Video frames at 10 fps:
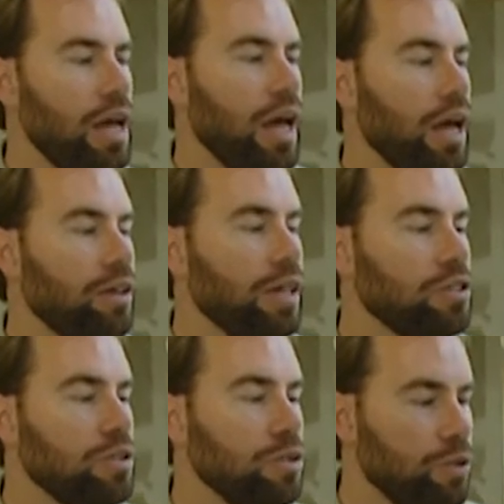and
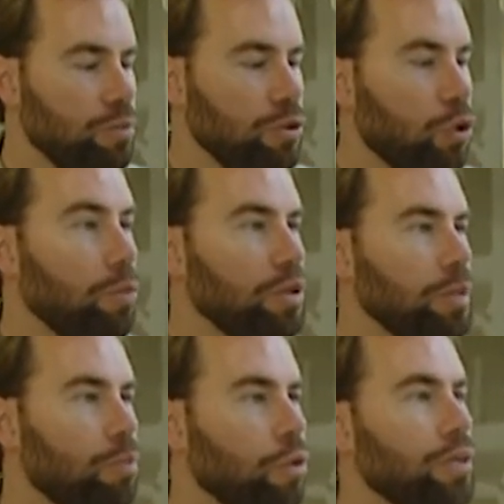that's normally
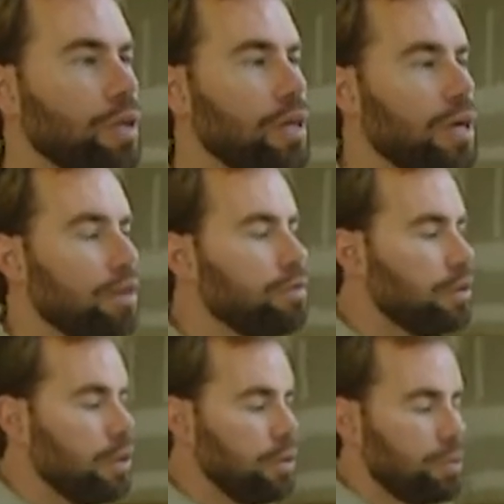more than enough.
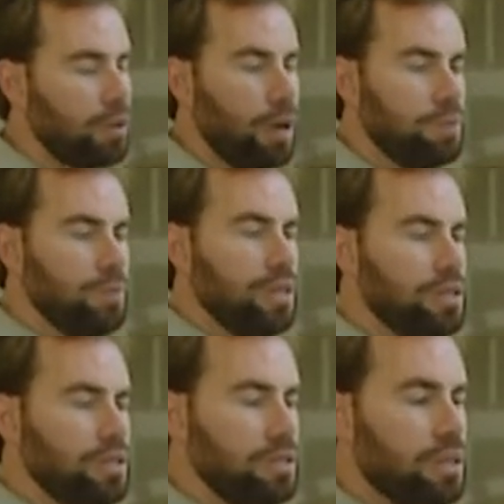The problem
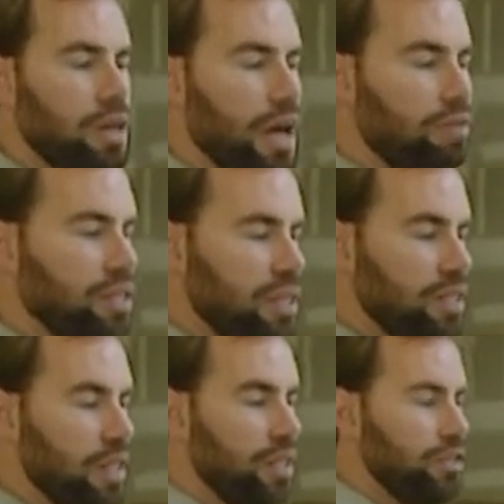is every
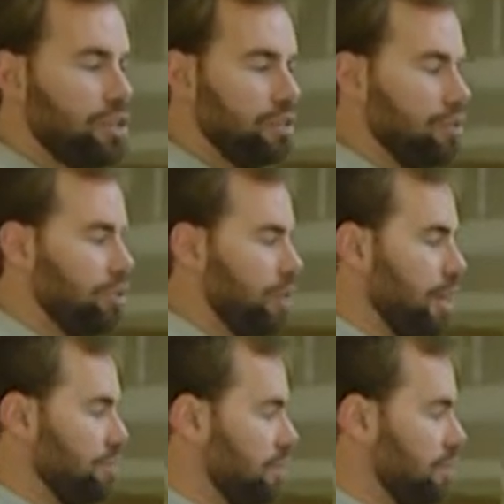16 inches you should have a